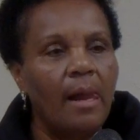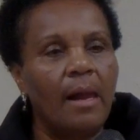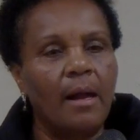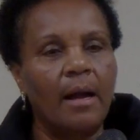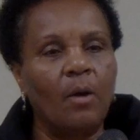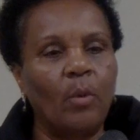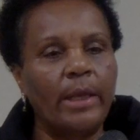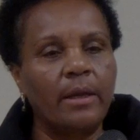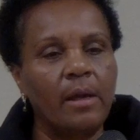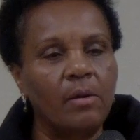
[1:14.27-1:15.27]
uh, a
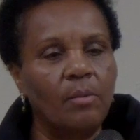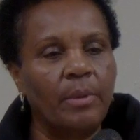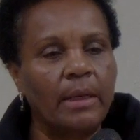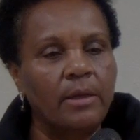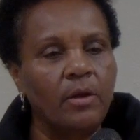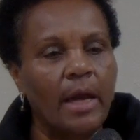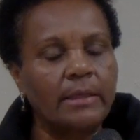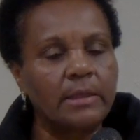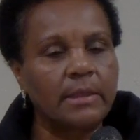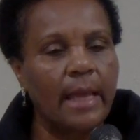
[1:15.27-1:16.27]
way to go. But you know I
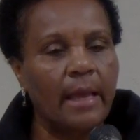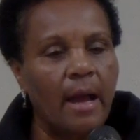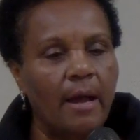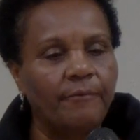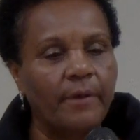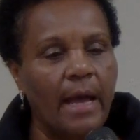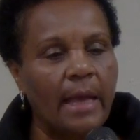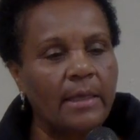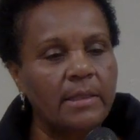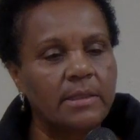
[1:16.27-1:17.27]
just thank God for
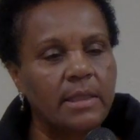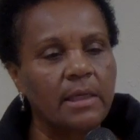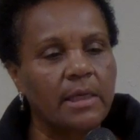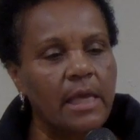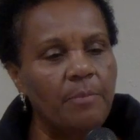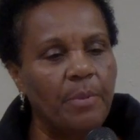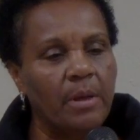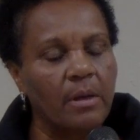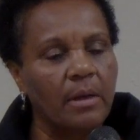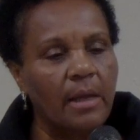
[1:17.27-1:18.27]
how He's still keeping
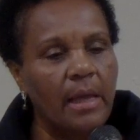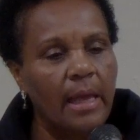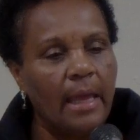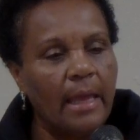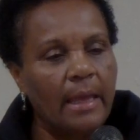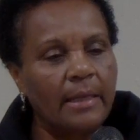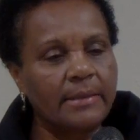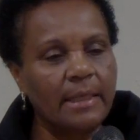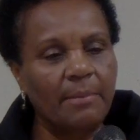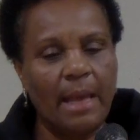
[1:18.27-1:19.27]
her. Yeah. And it
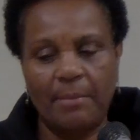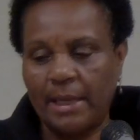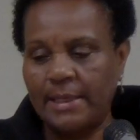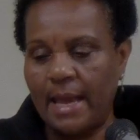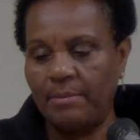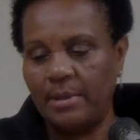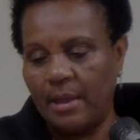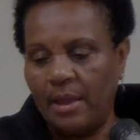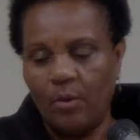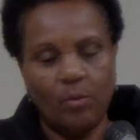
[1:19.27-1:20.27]
seemed like by the
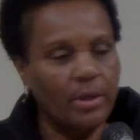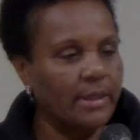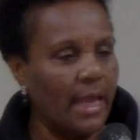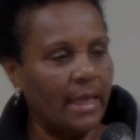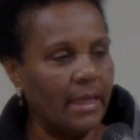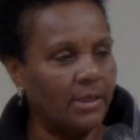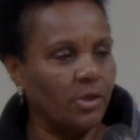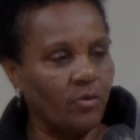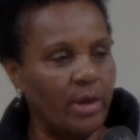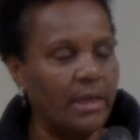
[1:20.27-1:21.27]
time one thing hits
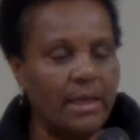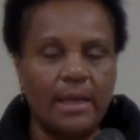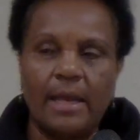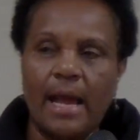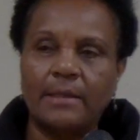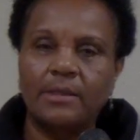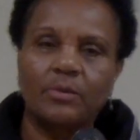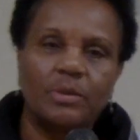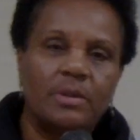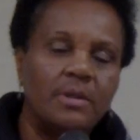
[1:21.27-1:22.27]
straight, then the
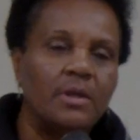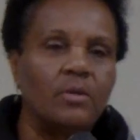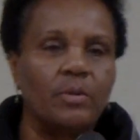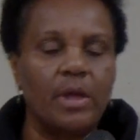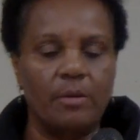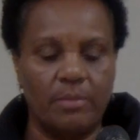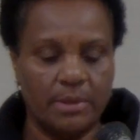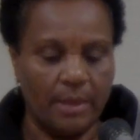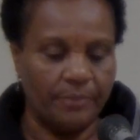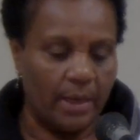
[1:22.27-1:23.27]
doctors, you know, come
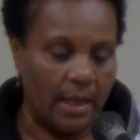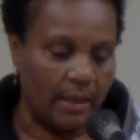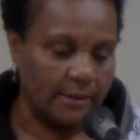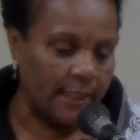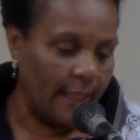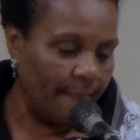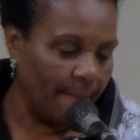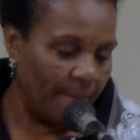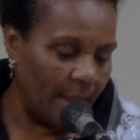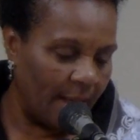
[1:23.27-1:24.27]
something else.
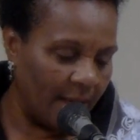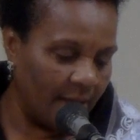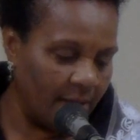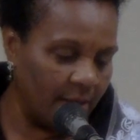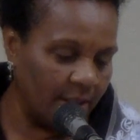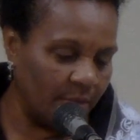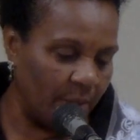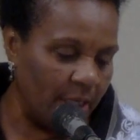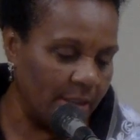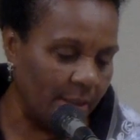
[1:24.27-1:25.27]
And uh, her
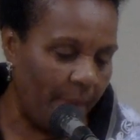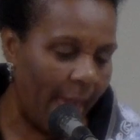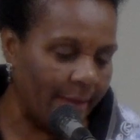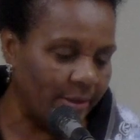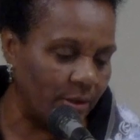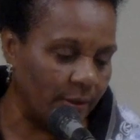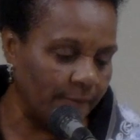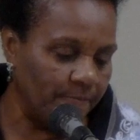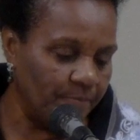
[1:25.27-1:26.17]
husband, he's a pastor